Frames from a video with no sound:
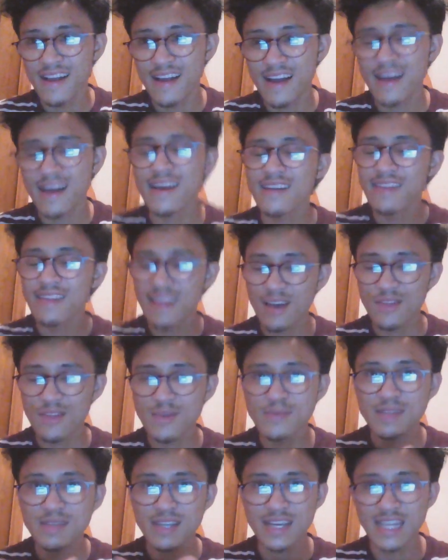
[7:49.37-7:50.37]
I'd allow them
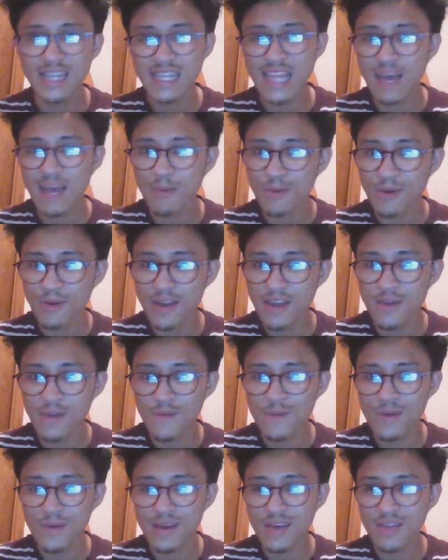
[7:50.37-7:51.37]
to collaborate
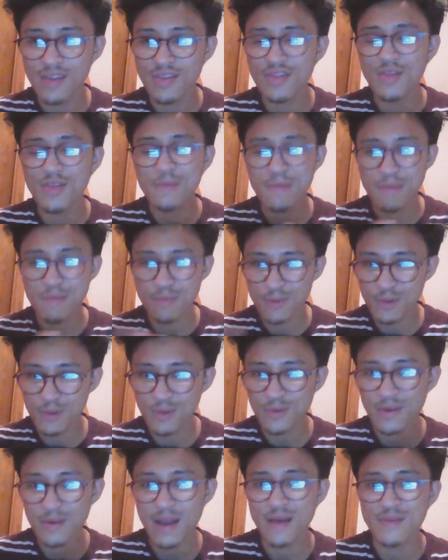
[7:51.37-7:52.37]
with the people
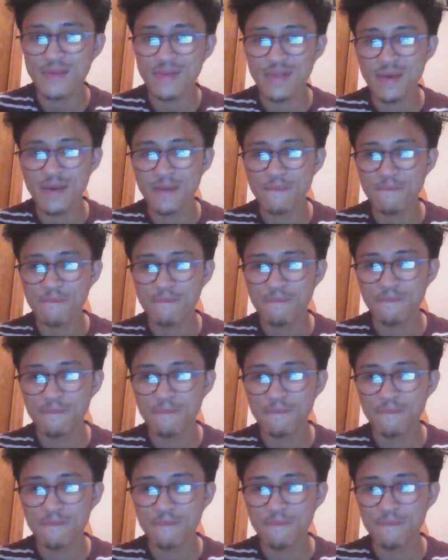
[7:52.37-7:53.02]
around them.